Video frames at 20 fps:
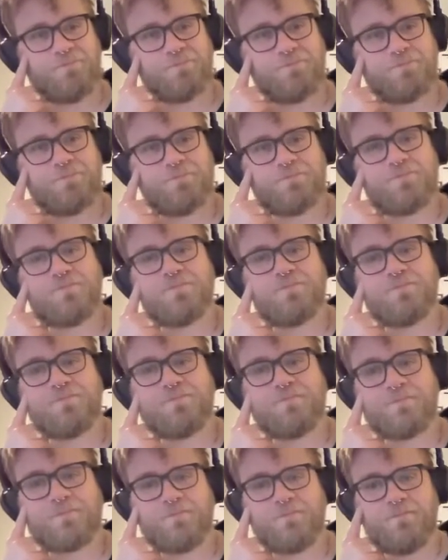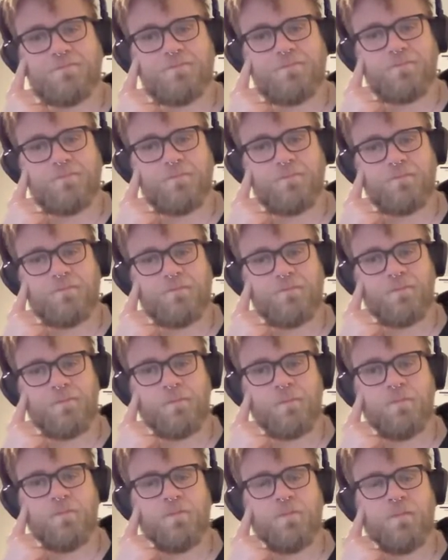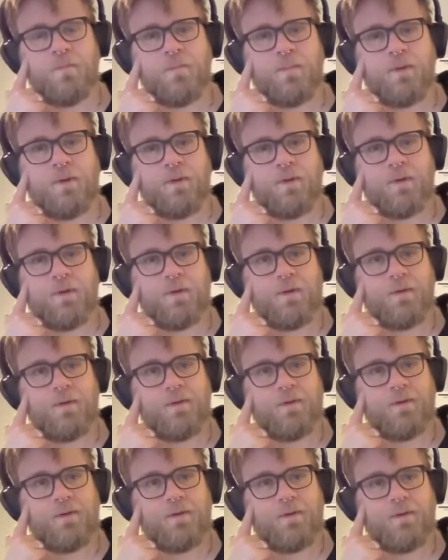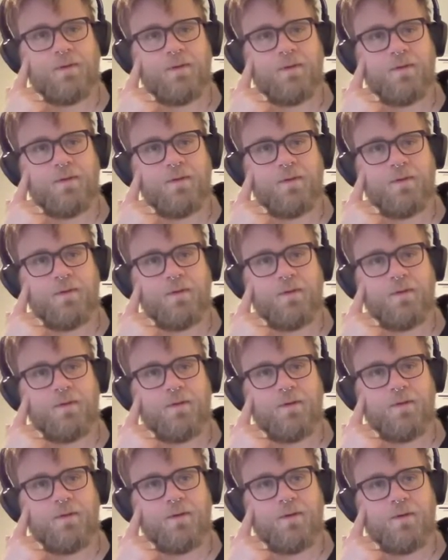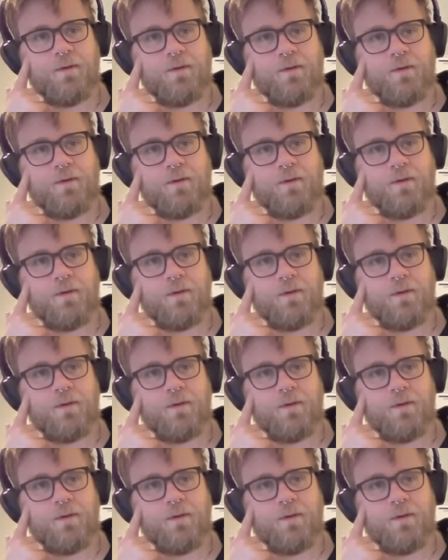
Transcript: (silent)